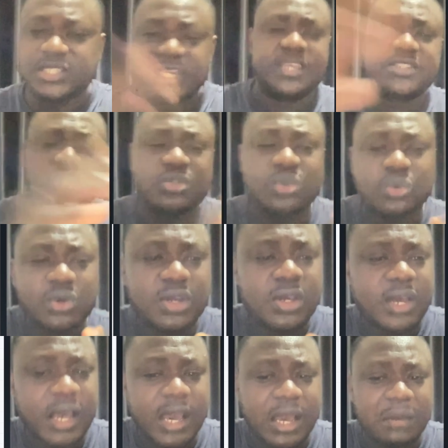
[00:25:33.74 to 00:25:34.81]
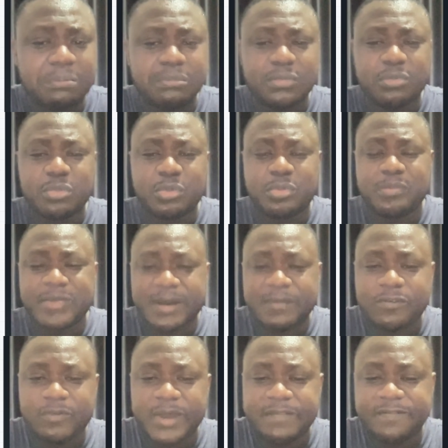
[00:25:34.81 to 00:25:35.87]
So
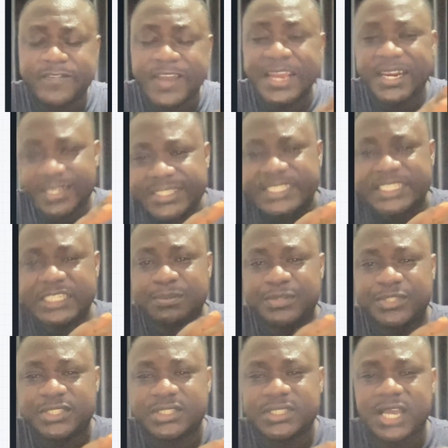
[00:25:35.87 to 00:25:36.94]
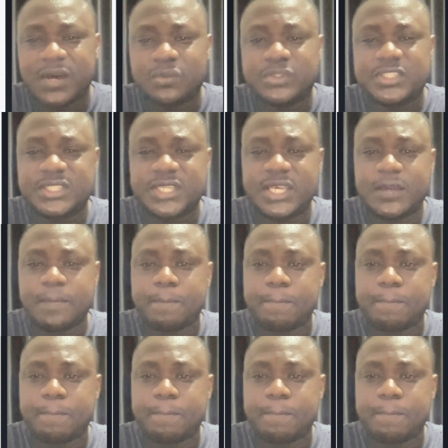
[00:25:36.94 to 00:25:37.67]
for my final tips, I would say